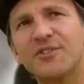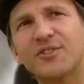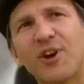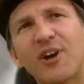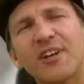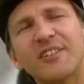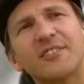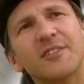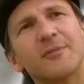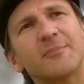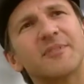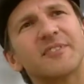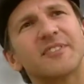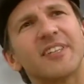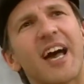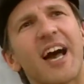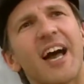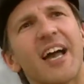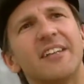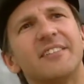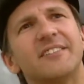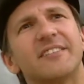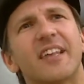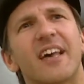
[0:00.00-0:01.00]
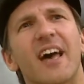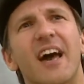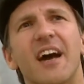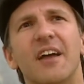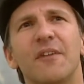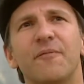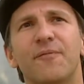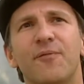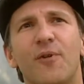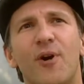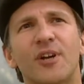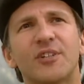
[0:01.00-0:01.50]
saw some signs that
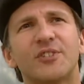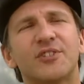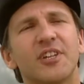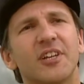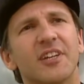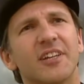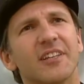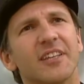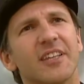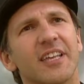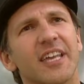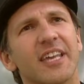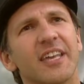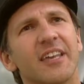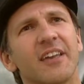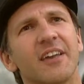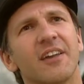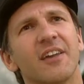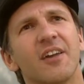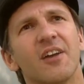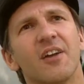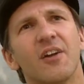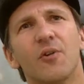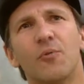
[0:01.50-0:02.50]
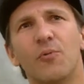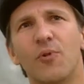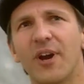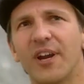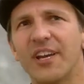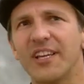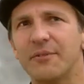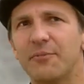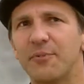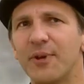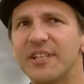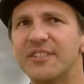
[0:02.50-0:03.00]
unfortunately
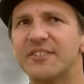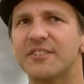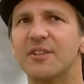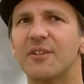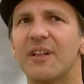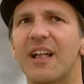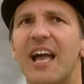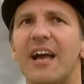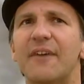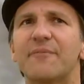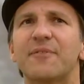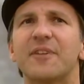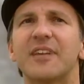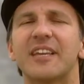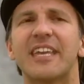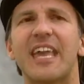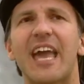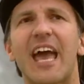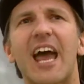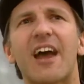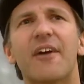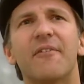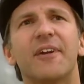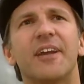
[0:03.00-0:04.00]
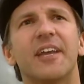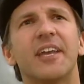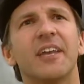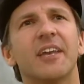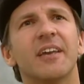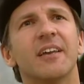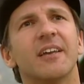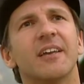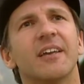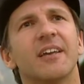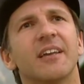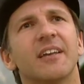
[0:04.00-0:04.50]
we still have to carry
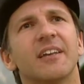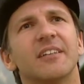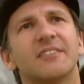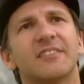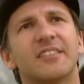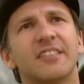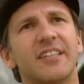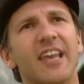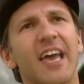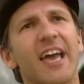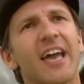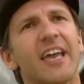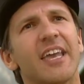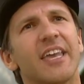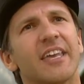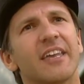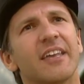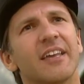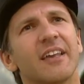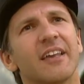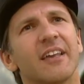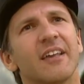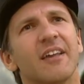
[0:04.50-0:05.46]
today,